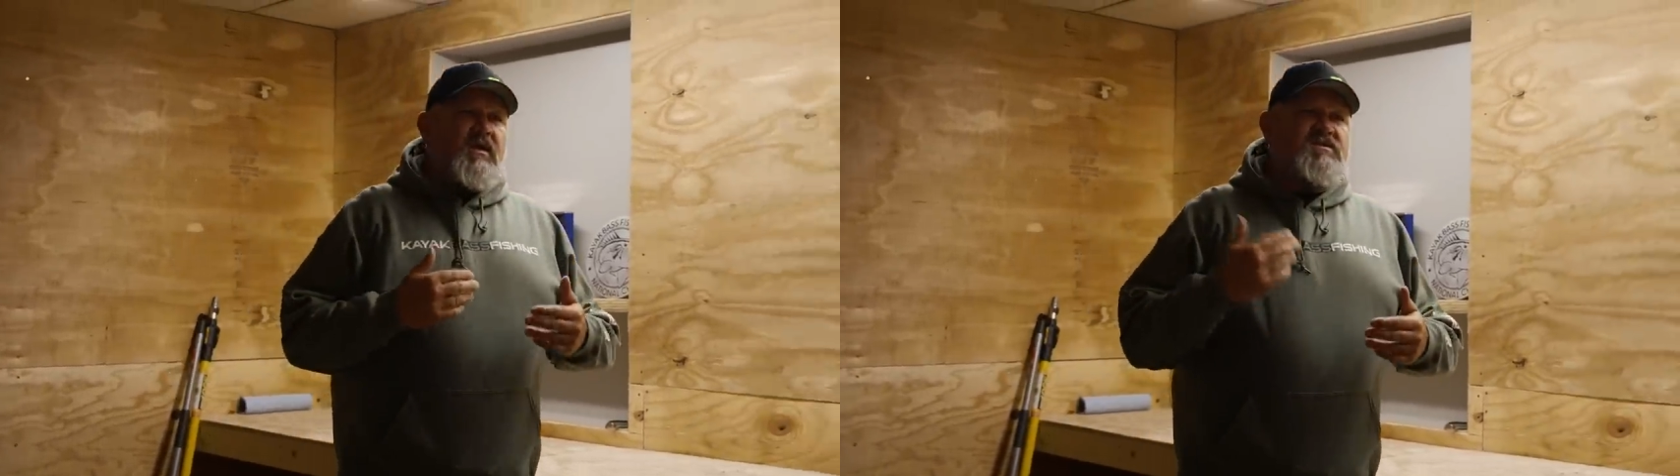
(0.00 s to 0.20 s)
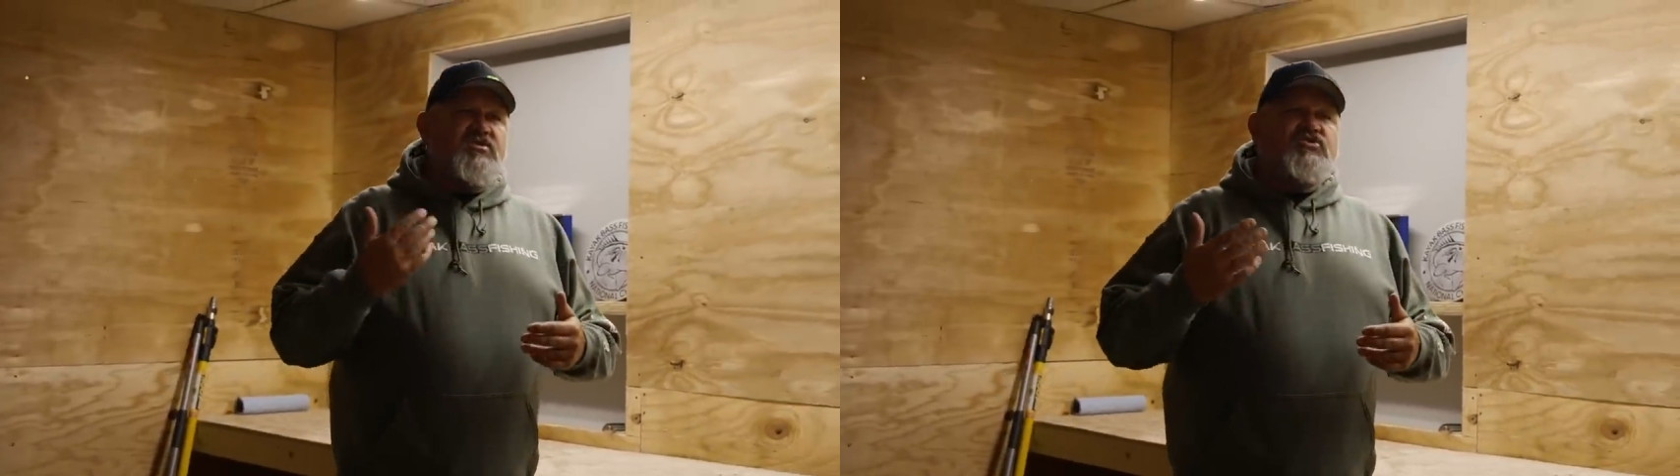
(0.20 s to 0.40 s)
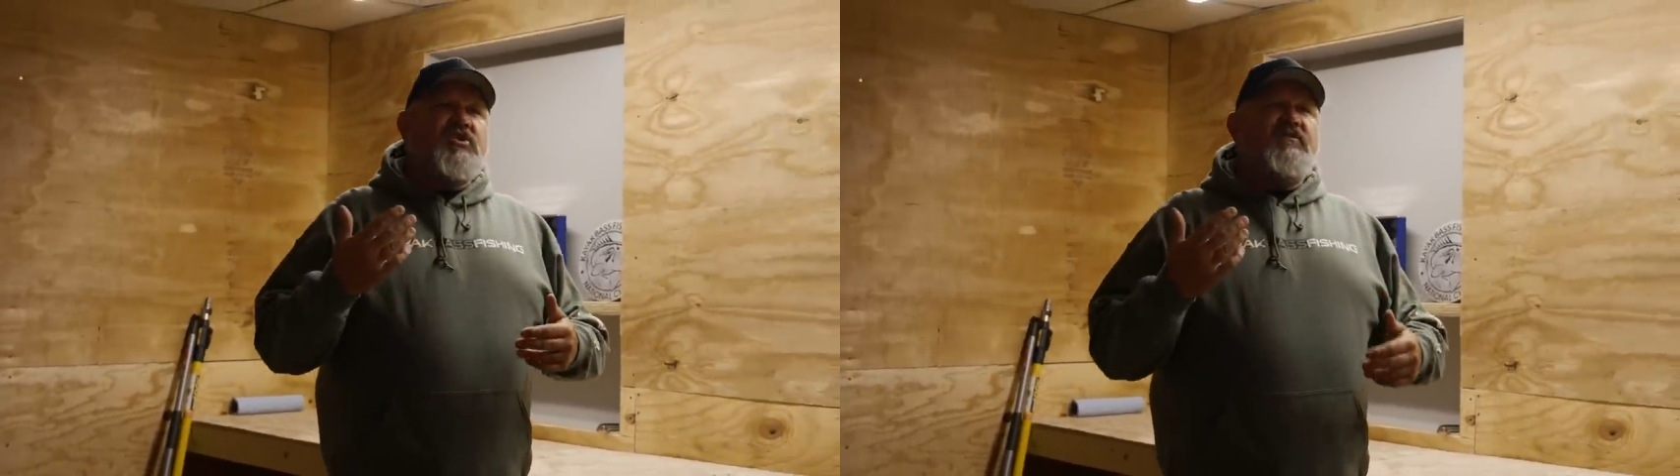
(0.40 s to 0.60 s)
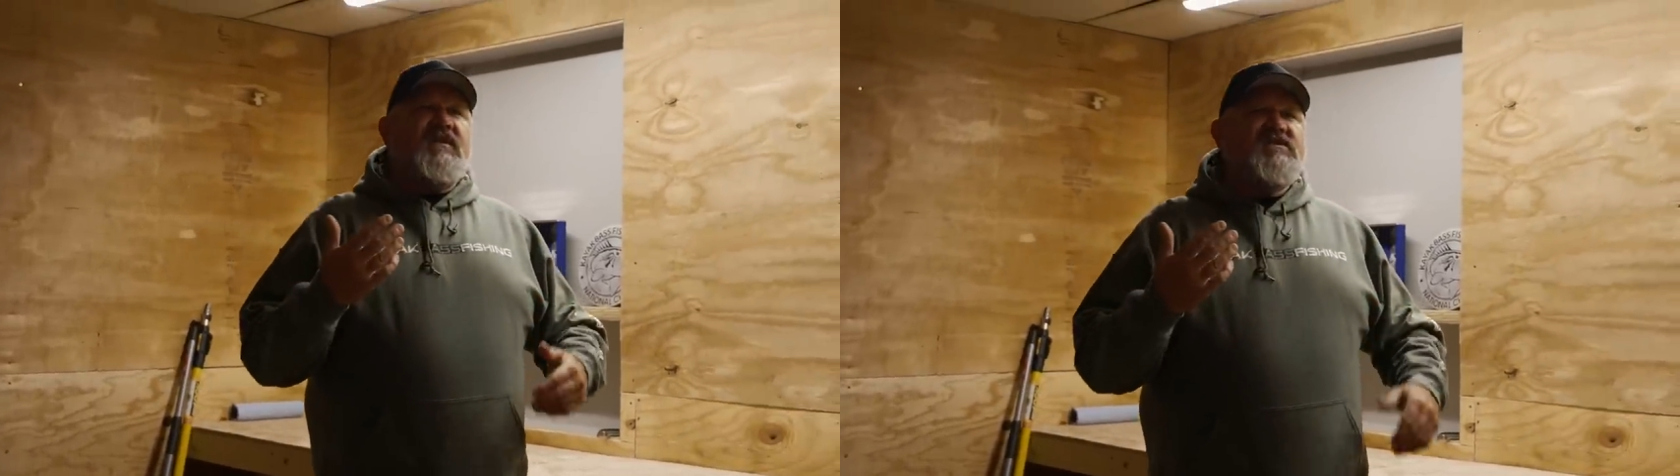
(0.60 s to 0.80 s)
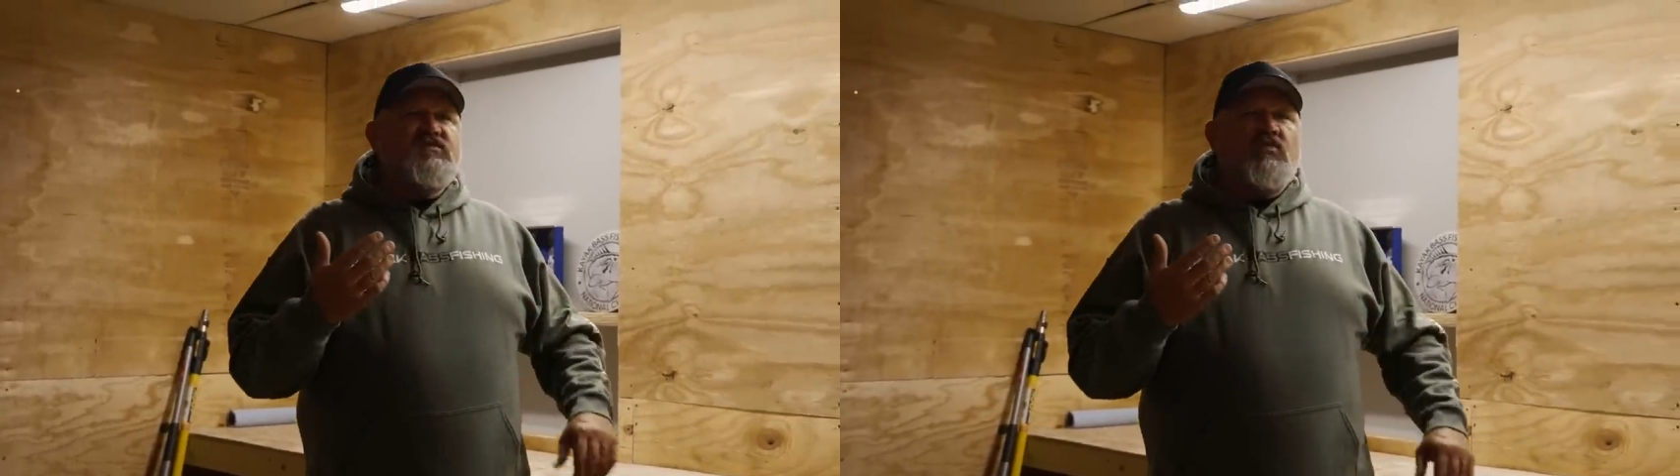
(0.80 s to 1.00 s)
is they're serving
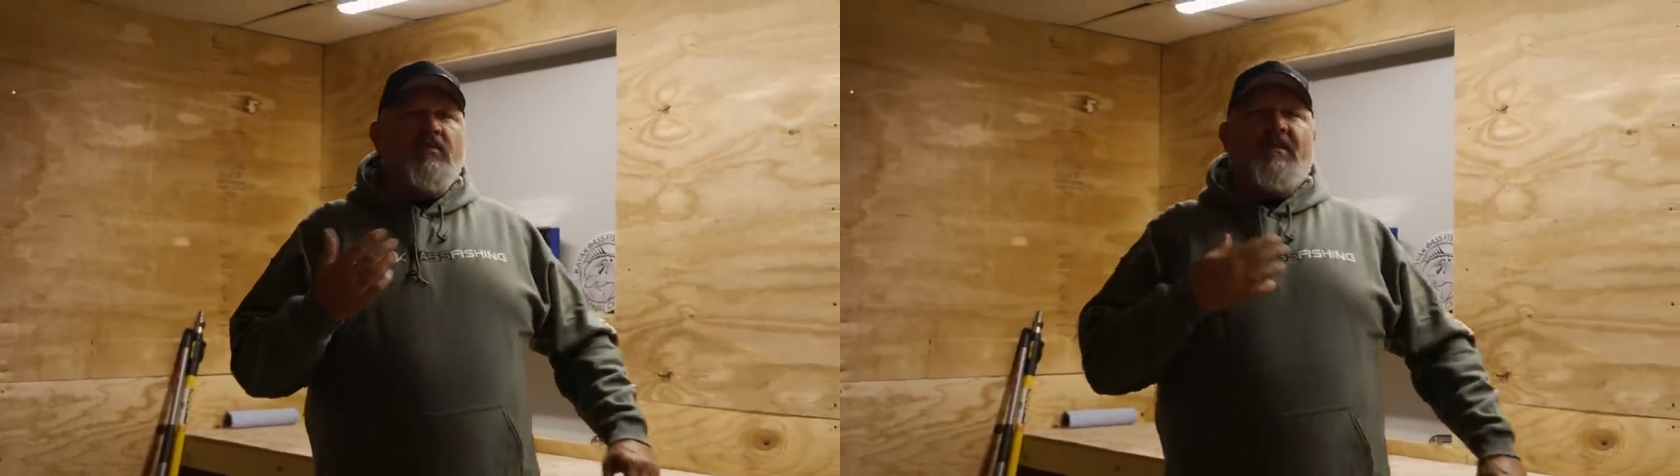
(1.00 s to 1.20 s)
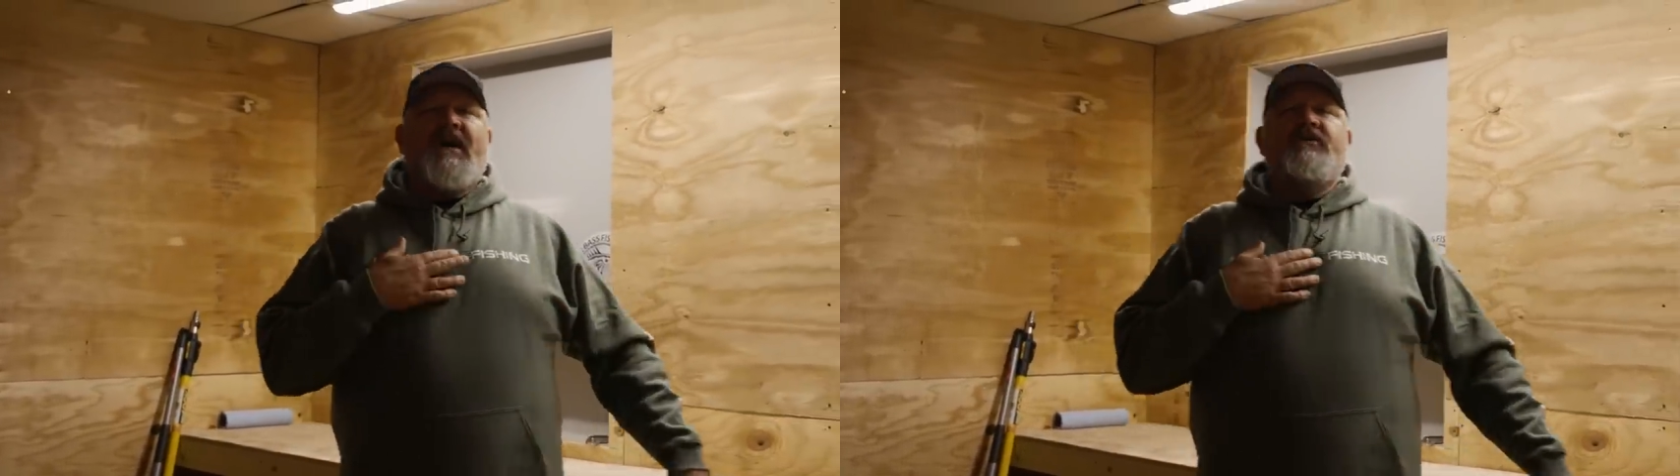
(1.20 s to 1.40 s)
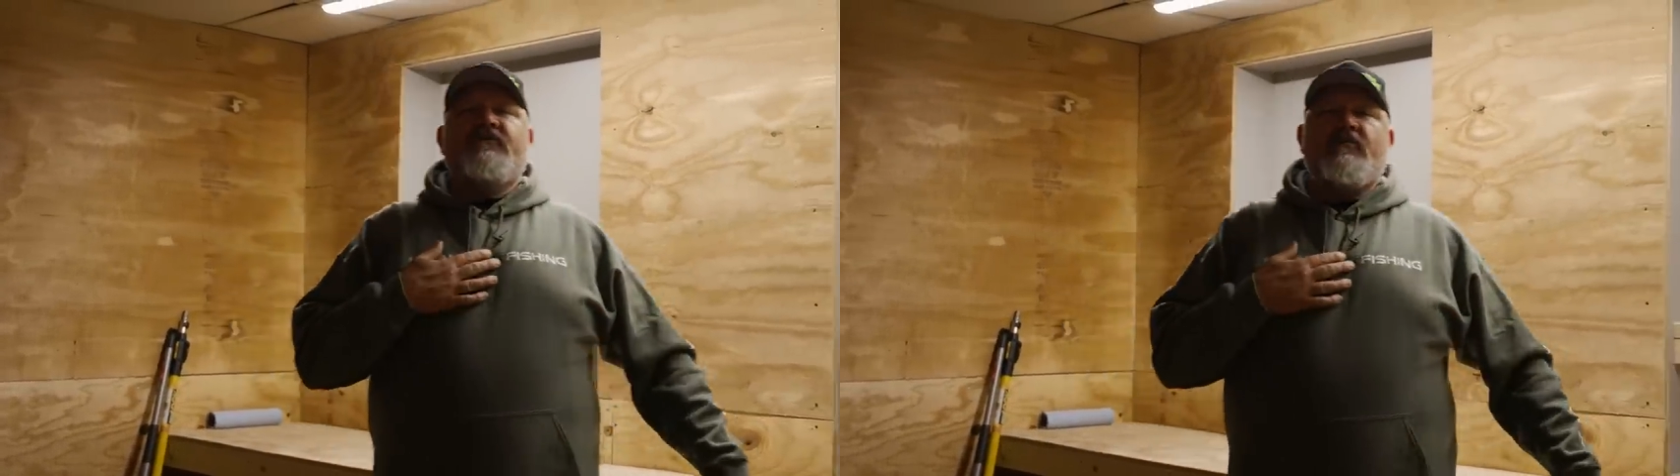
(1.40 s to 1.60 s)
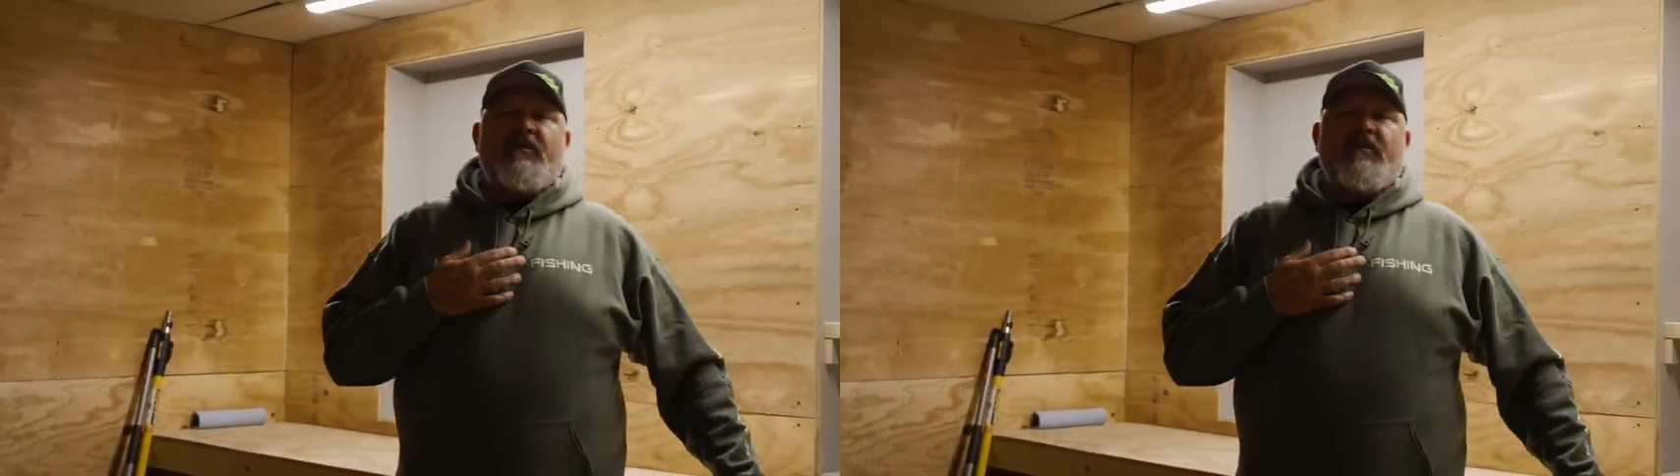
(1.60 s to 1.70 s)
as a reminder for